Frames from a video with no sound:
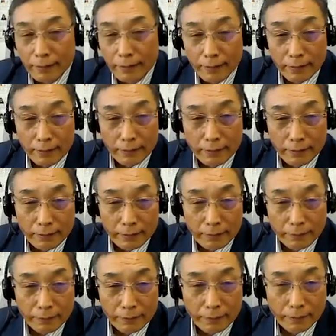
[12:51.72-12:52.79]
and the
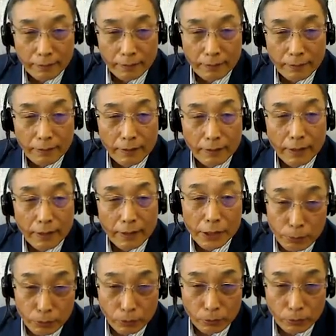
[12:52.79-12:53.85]
symbol of Japan.
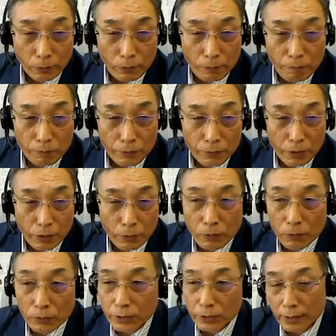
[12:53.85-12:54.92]
It's
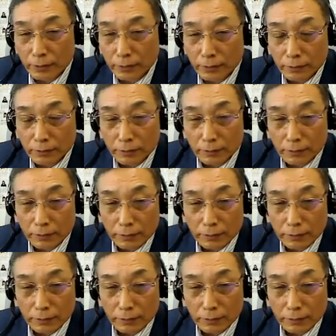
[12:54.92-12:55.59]
very exciting.